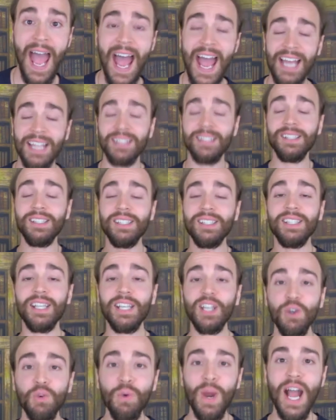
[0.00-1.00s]
And
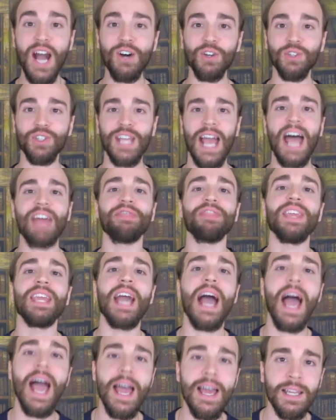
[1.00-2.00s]
stick around at the
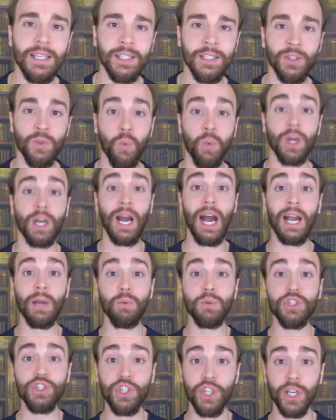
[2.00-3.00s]
end where I
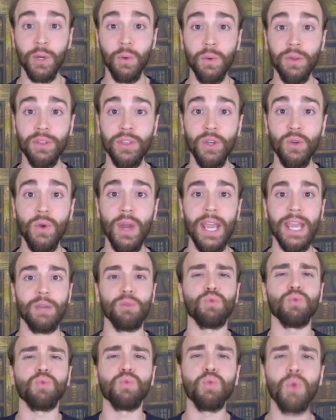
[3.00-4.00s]
will share with you
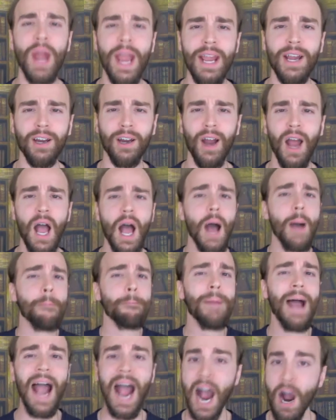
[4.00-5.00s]
a rare,
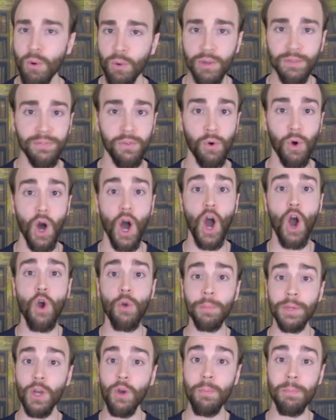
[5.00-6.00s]
powerful
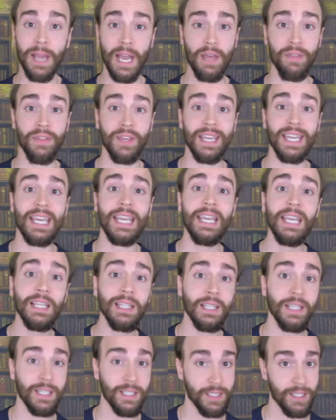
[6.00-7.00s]
homeopathic
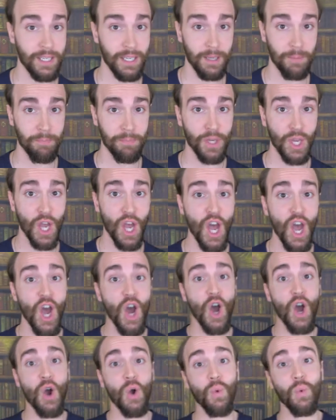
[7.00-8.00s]
healing tip,
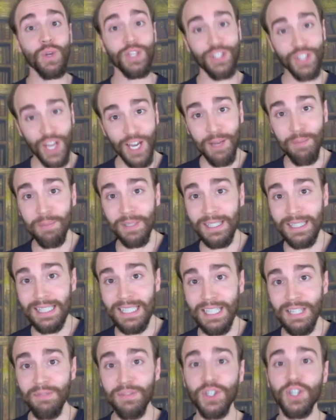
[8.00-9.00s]
which I
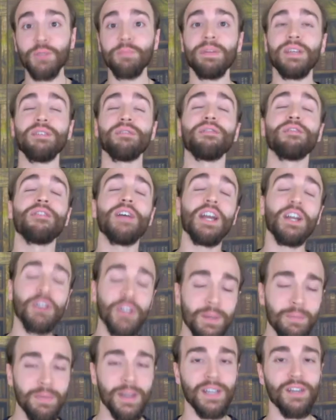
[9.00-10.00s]
believe could be
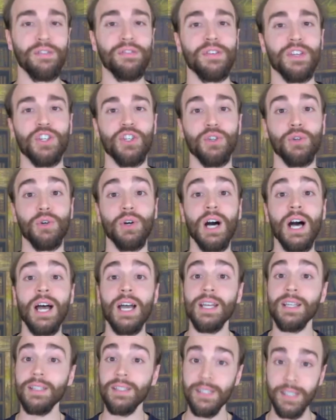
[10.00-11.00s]
very beneficial
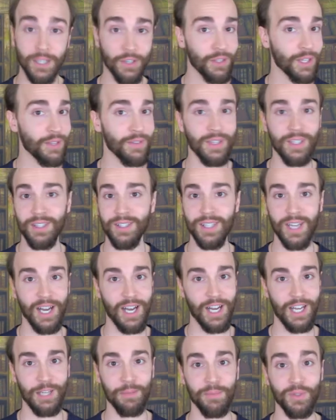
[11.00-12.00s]
during these
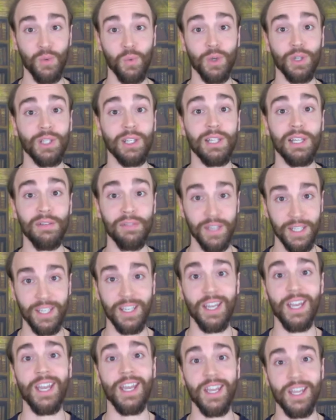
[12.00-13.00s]
times we're living
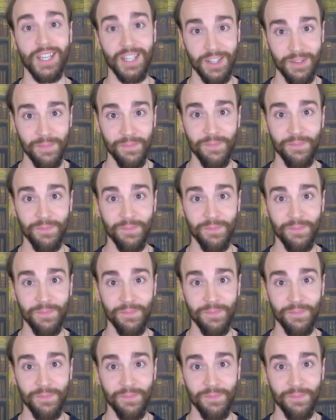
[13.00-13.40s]
in.